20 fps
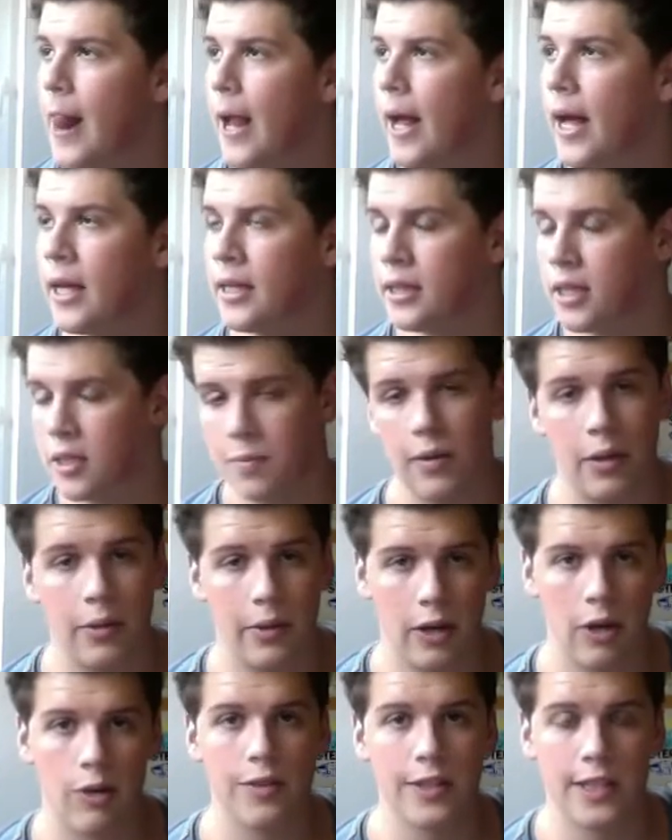And
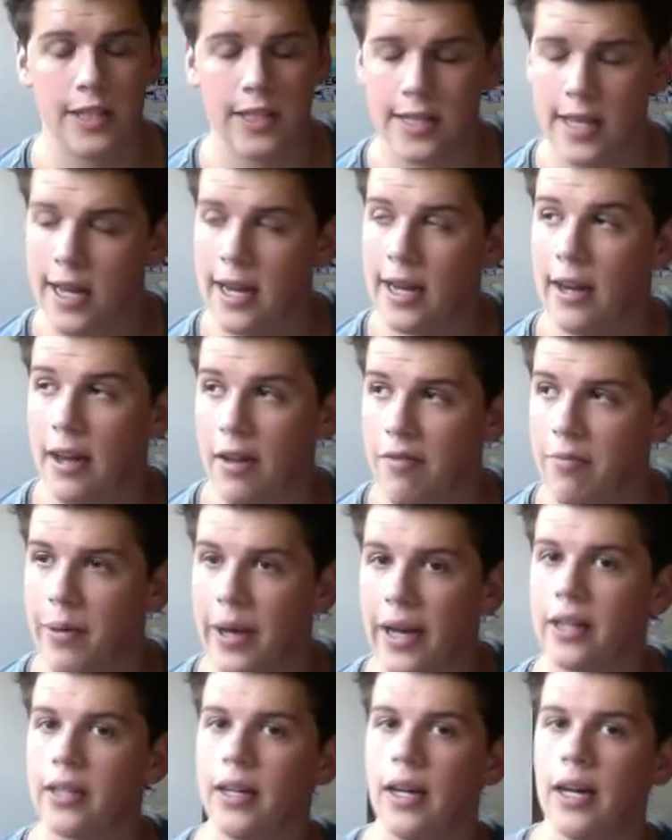Aspilicueta obviously stayed left back.